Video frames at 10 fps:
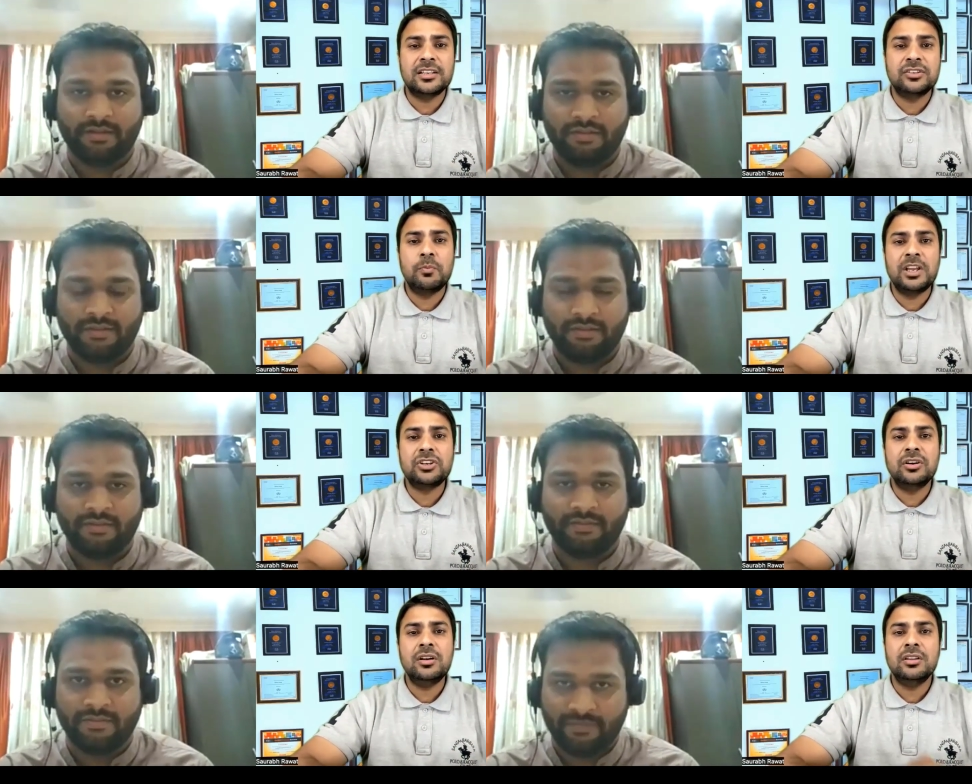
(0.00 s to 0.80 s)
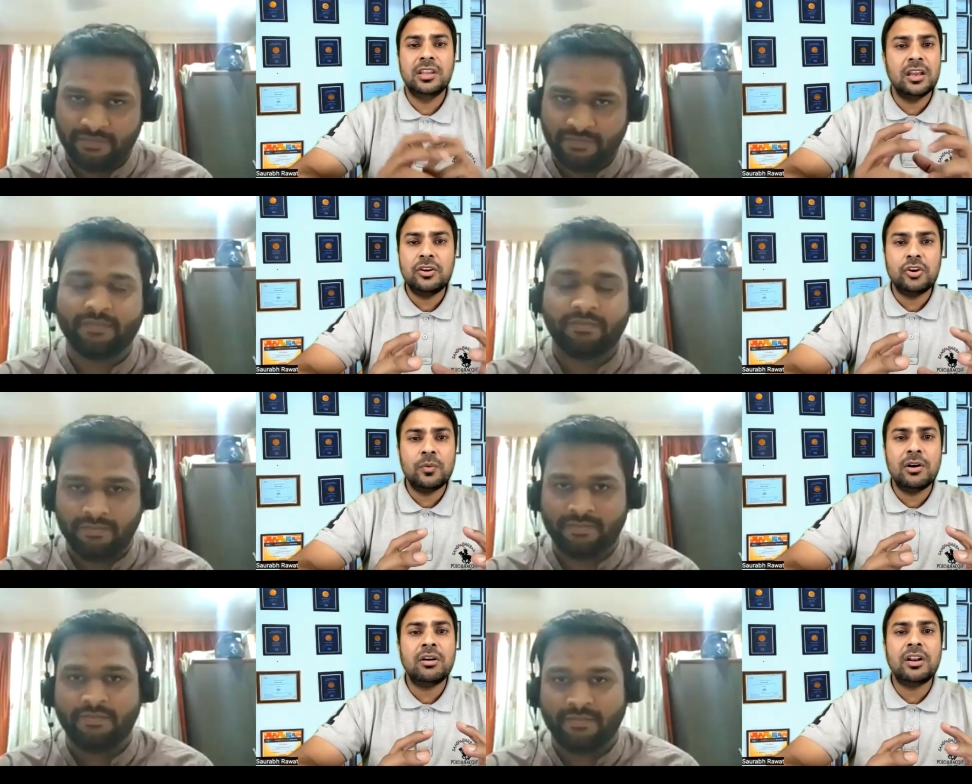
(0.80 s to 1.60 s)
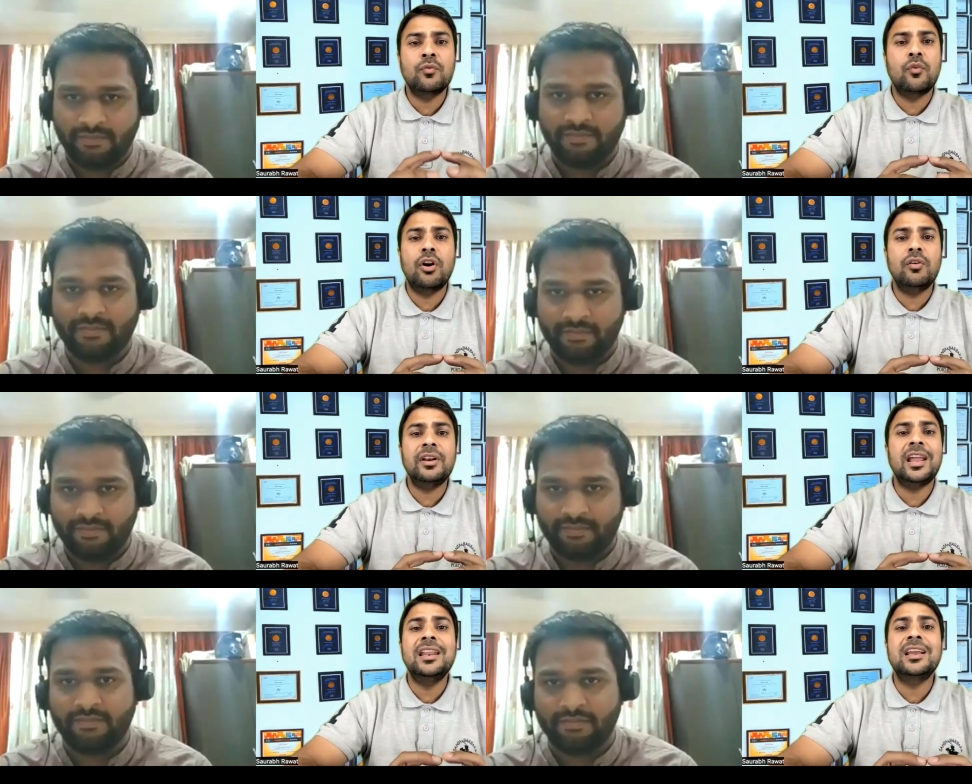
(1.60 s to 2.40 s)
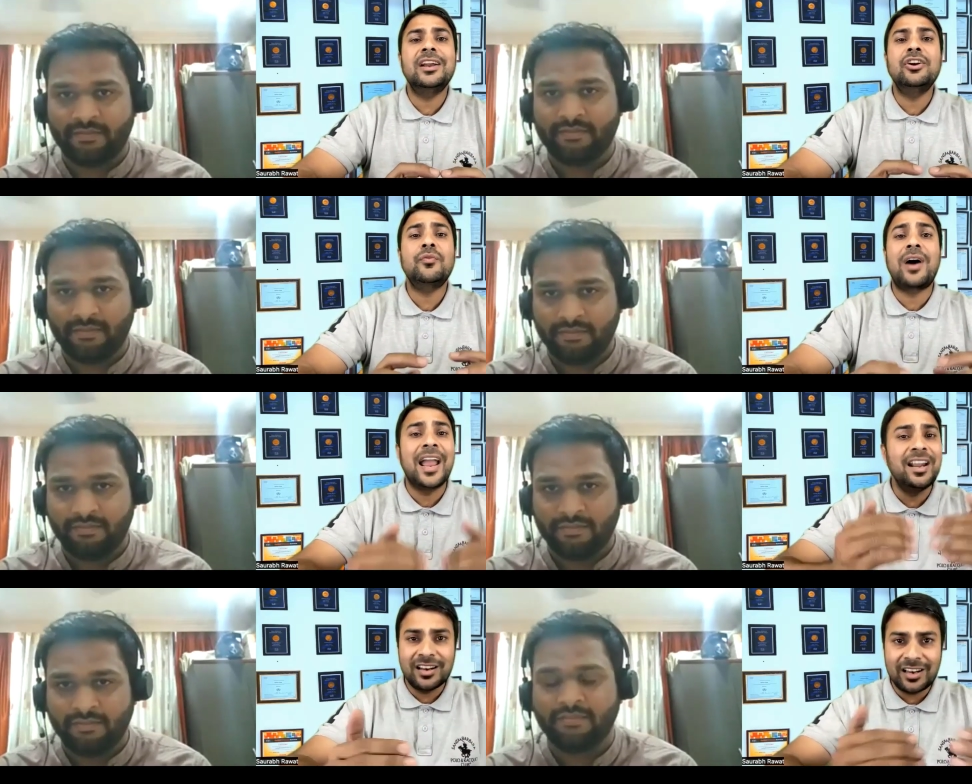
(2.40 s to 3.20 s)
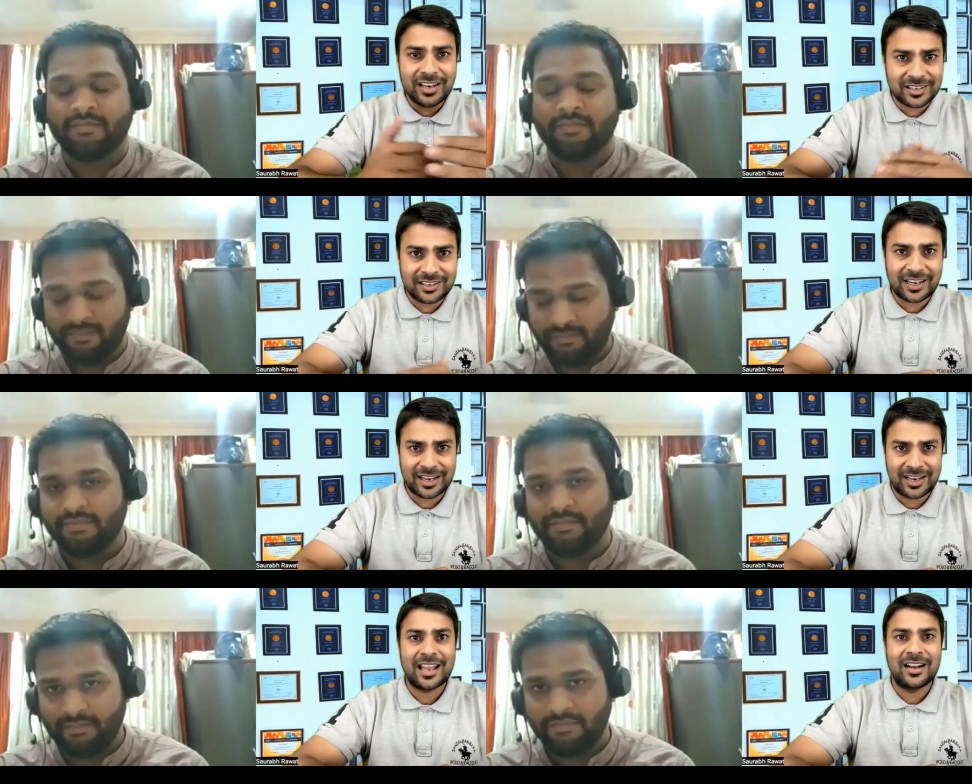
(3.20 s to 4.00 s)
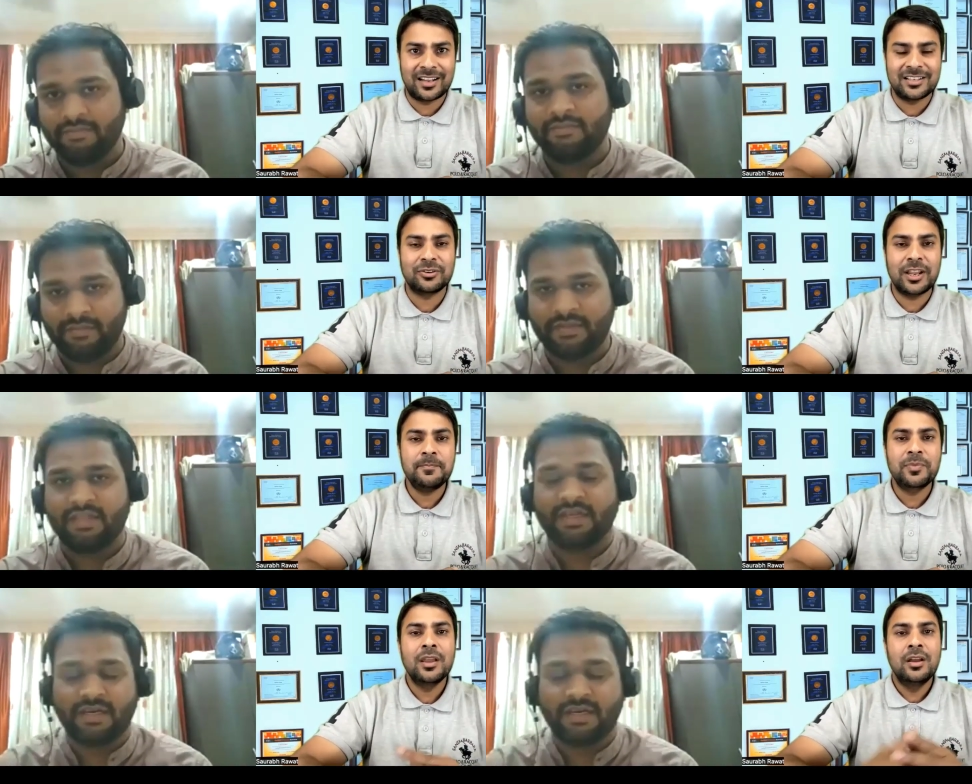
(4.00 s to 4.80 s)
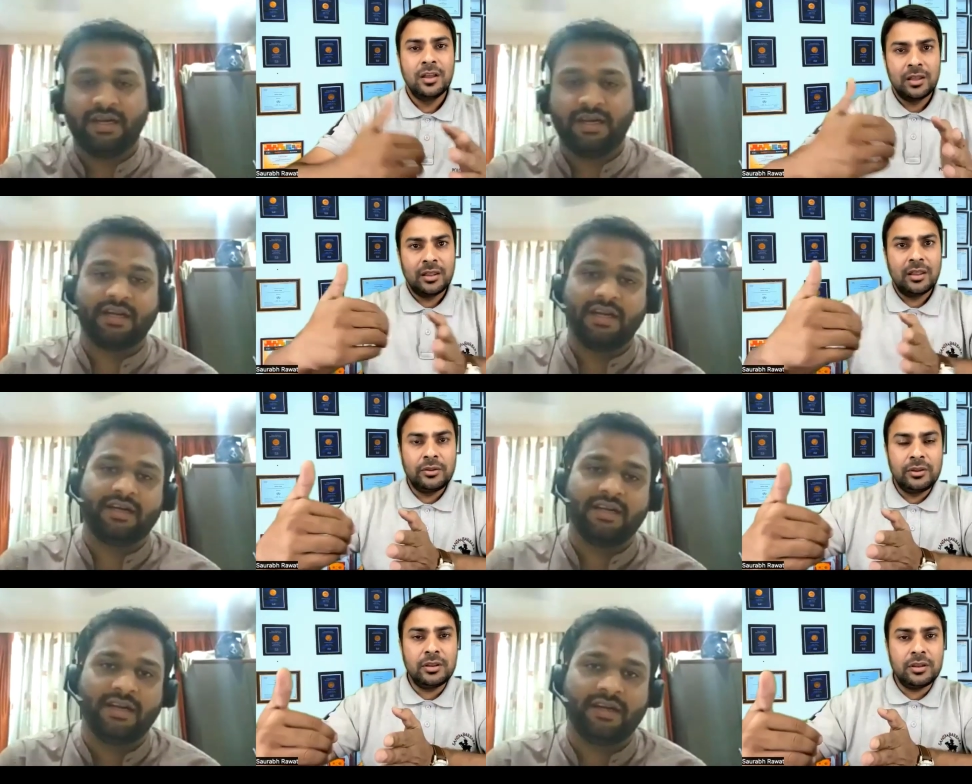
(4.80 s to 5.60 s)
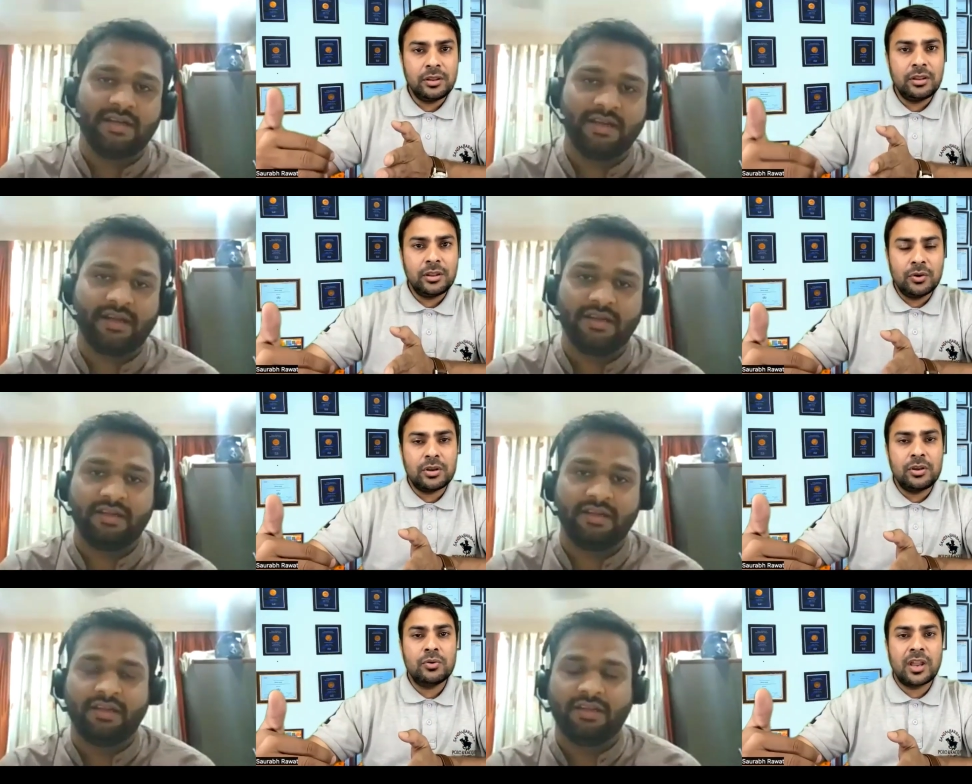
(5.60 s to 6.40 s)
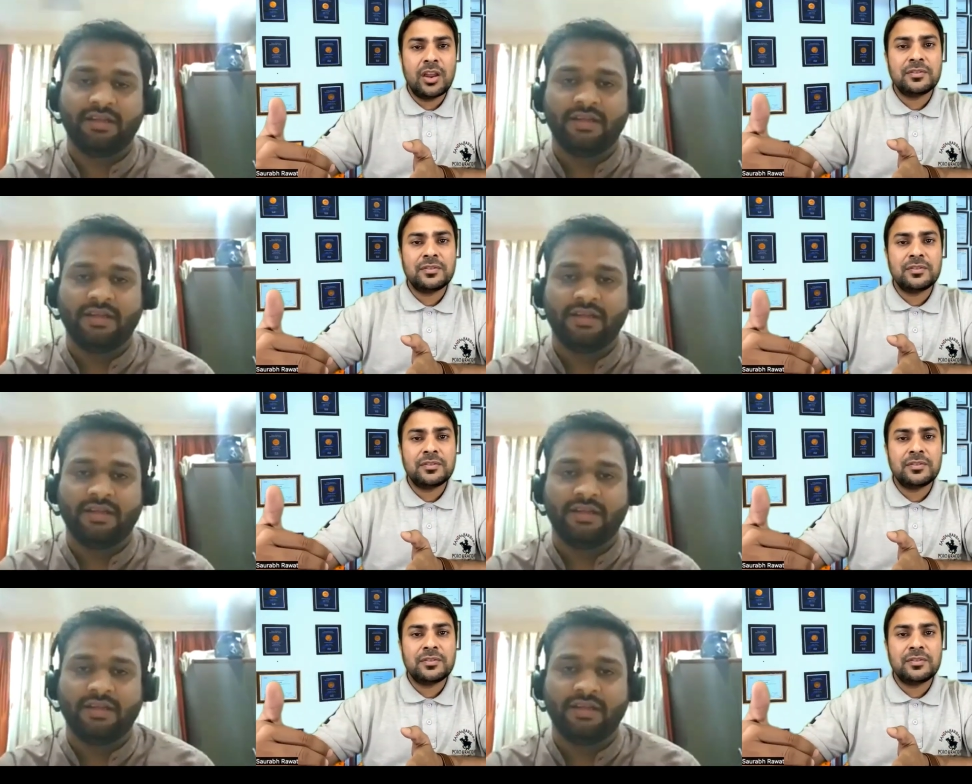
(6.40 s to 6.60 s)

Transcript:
Speaker 1: as you mentioned, there you were not involved in any kind of IT-related technicalities, okay? Right. You gave